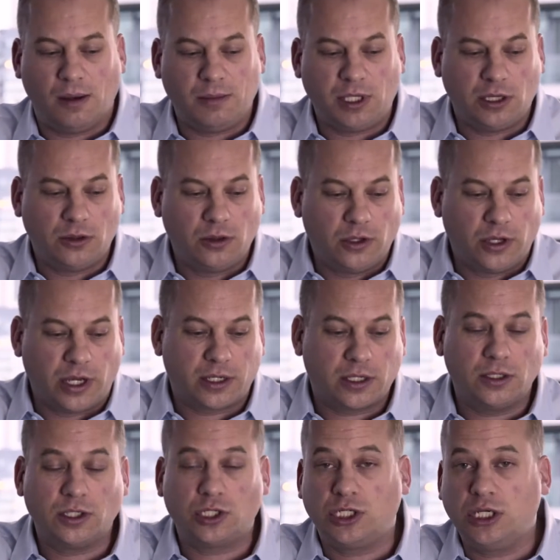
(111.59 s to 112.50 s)
I mean,
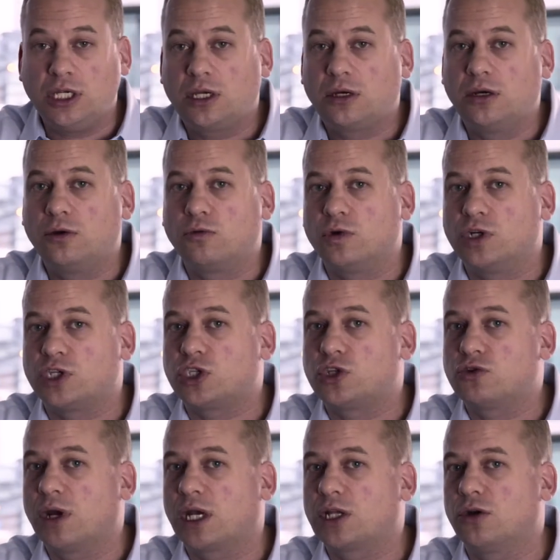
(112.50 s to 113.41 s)
look, she could
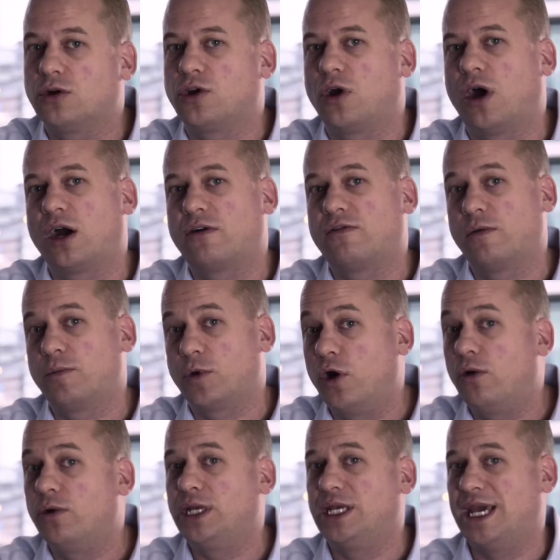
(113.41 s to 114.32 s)
restrict her dog
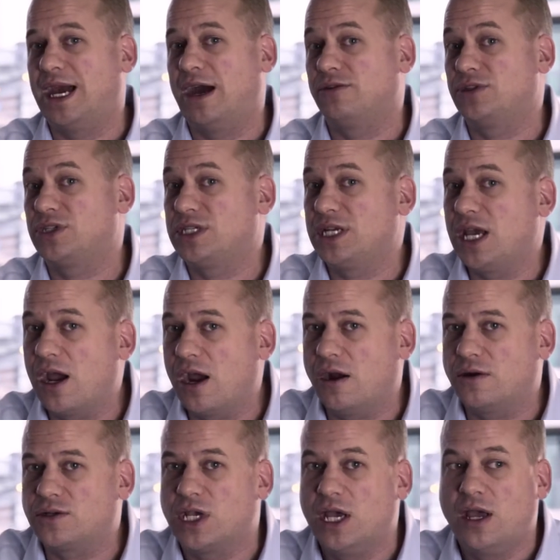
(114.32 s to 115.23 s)
from going
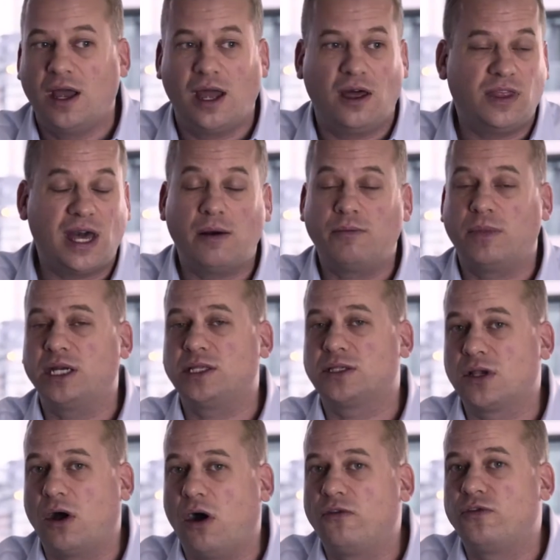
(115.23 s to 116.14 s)
downstairs, and that
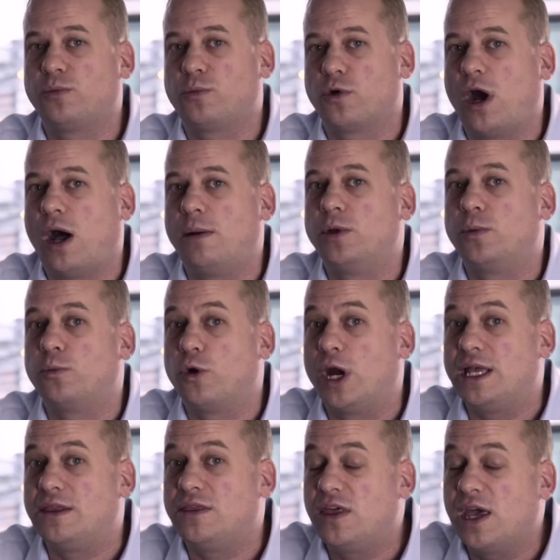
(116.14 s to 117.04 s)
might solve the
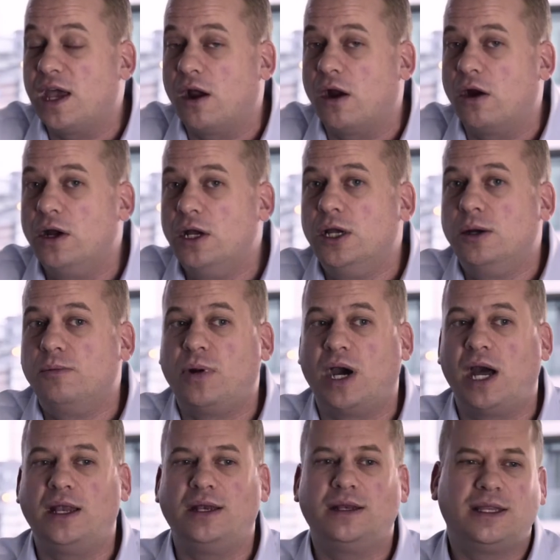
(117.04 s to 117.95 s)
problem right there.
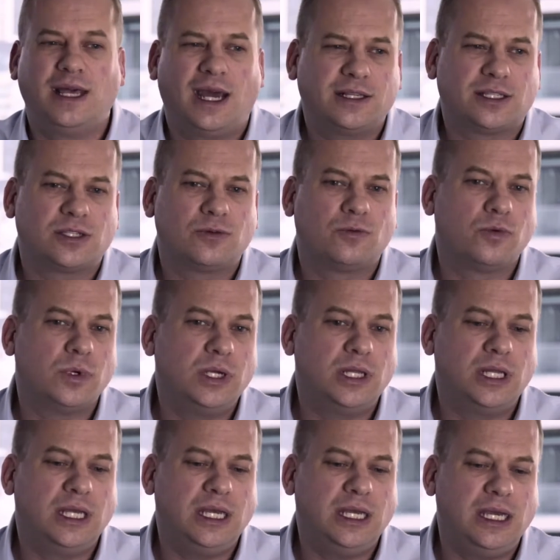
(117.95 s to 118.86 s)
But that's
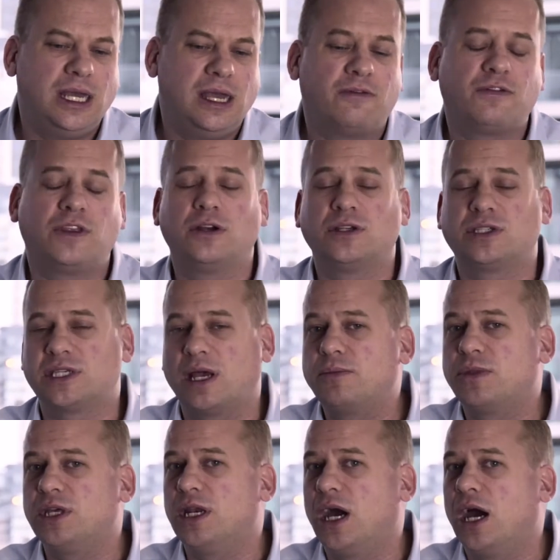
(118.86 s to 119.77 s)
really, if there's
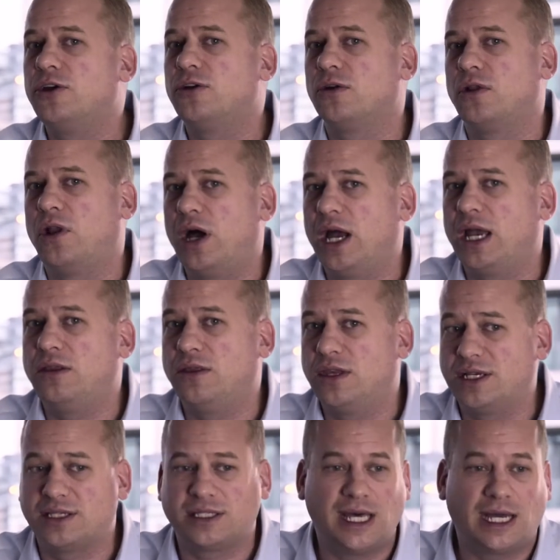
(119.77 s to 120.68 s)
something
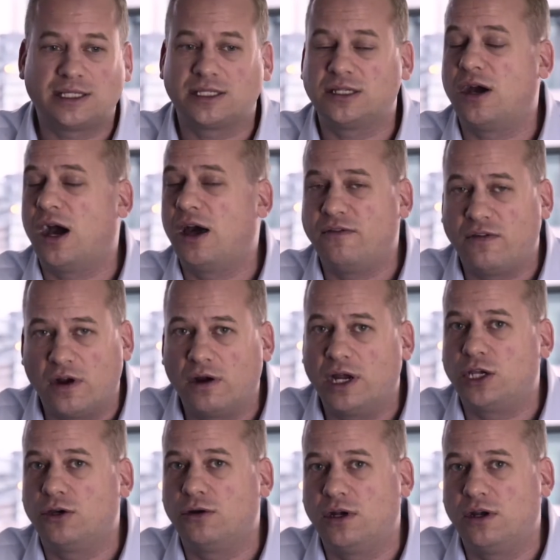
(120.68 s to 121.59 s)
underlying this, that's not
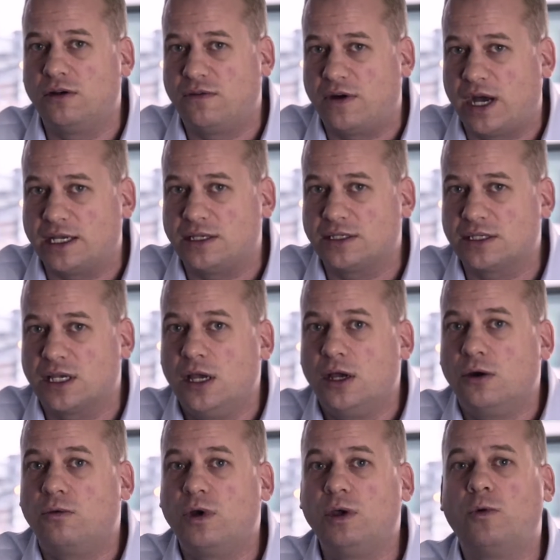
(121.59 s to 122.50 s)
very good advice.
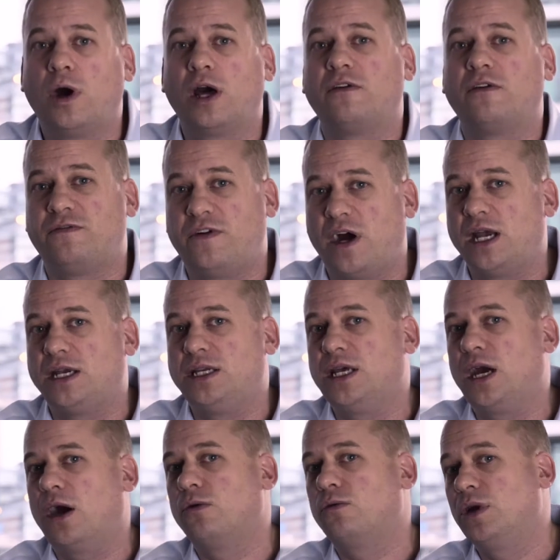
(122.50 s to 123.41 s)
We
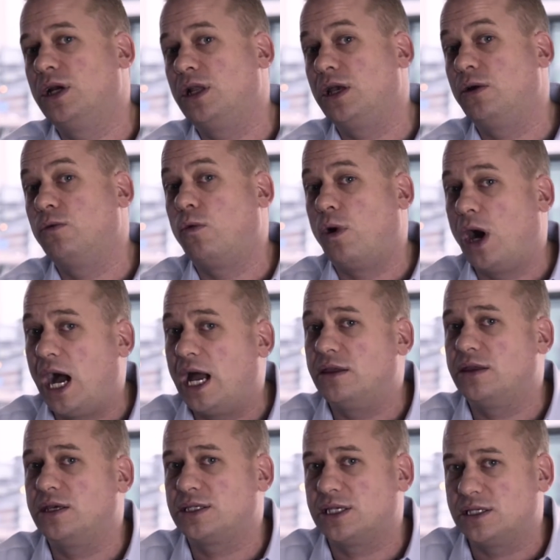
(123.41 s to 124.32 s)
find out really
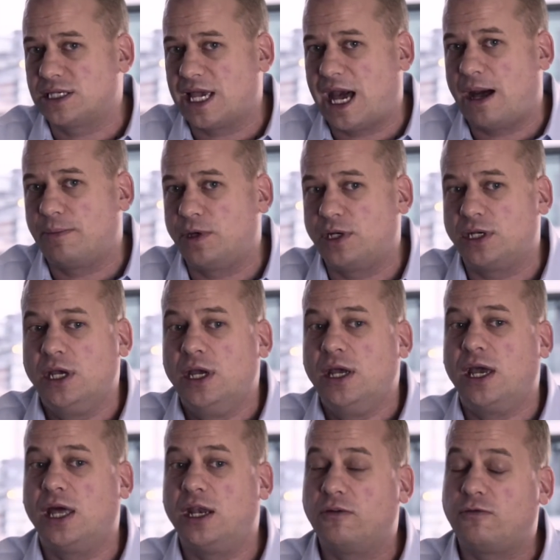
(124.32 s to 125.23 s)
why this has happened.
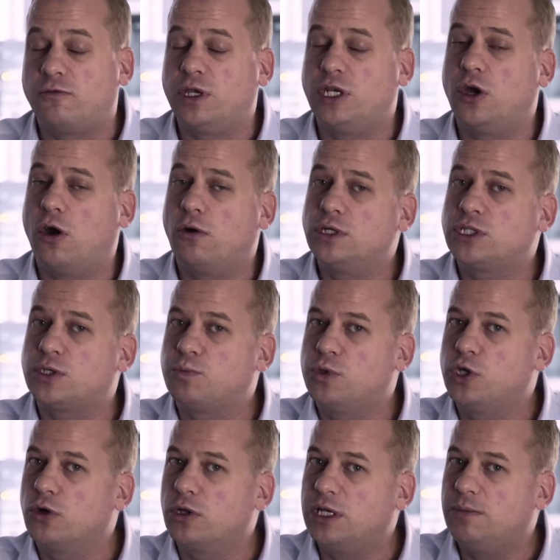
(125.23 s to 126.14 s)
And if we know it's
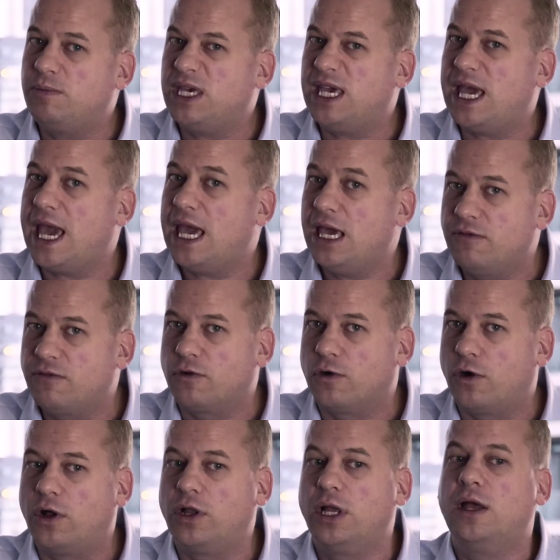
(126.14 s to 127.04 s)
purely
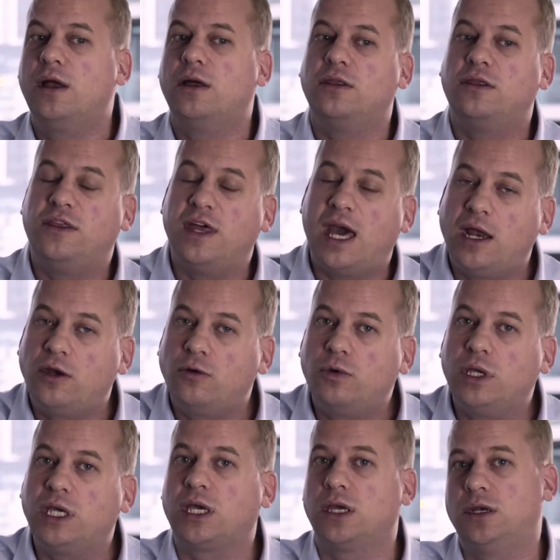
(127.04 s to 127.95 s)
behavioral,
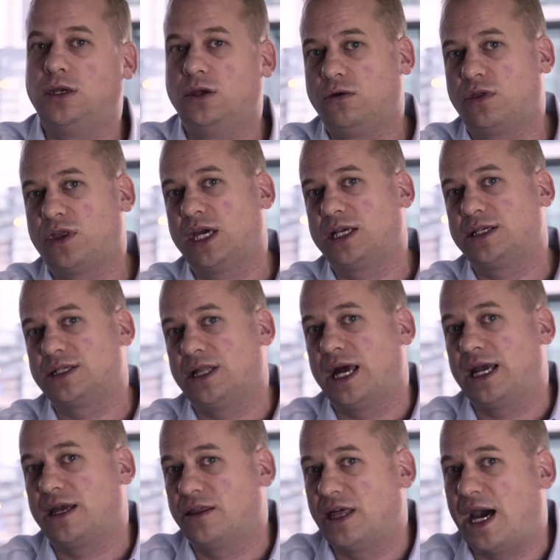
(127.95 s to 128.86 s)
then we can do things
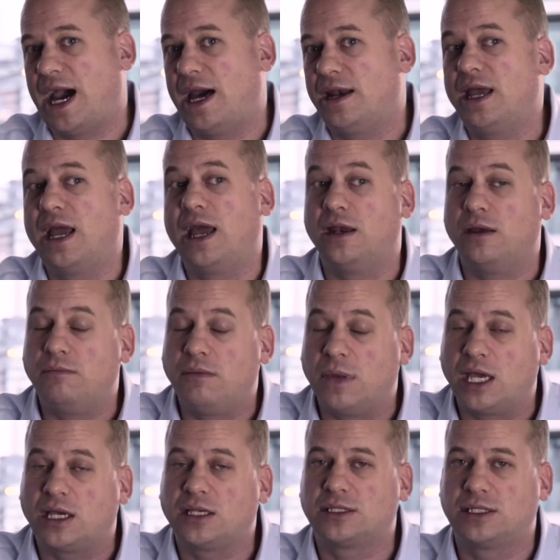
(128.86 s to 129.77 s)
like that, and
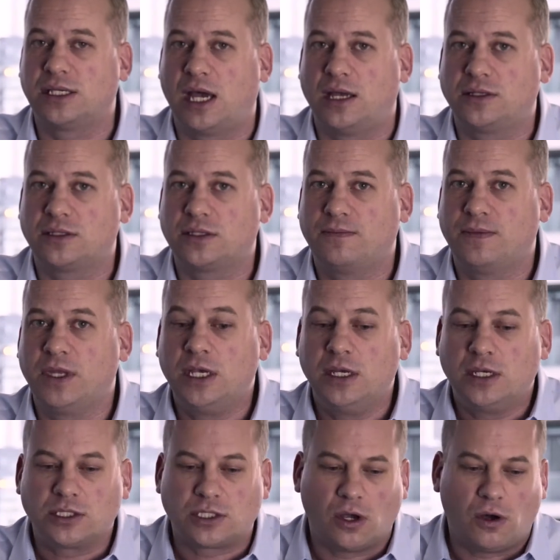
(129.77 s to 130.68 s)
it makes sense.
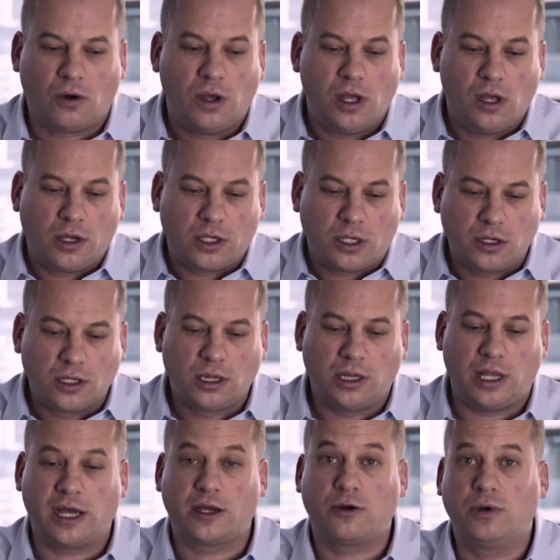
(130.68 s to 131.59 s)
So
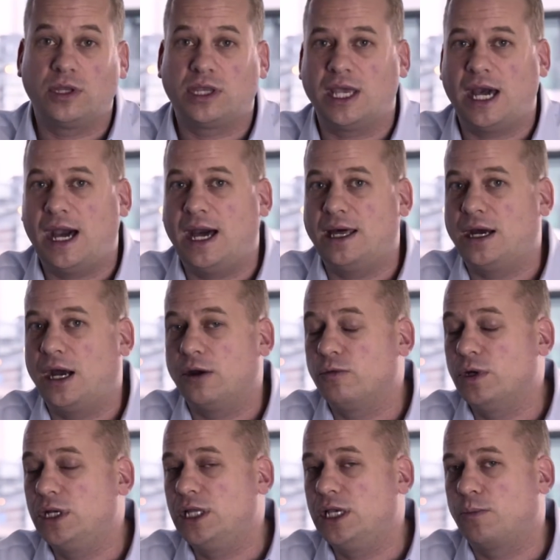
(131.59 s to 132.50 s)
good luck with that.
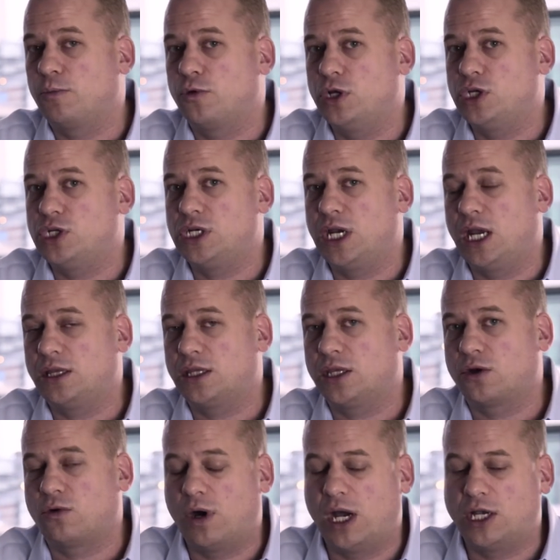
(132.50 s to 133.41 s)
I really
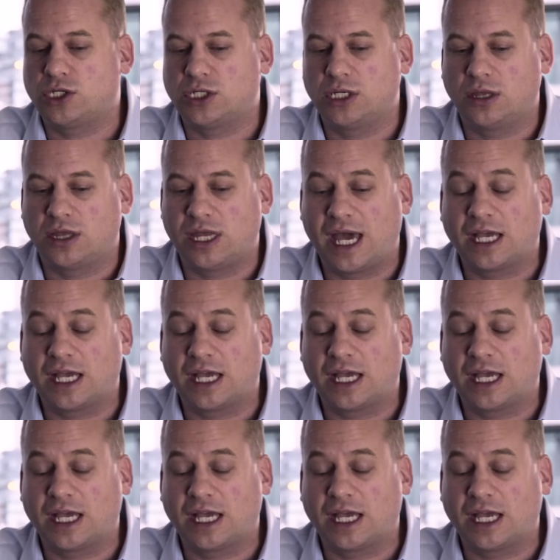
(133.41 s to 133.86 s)
appreciate the question.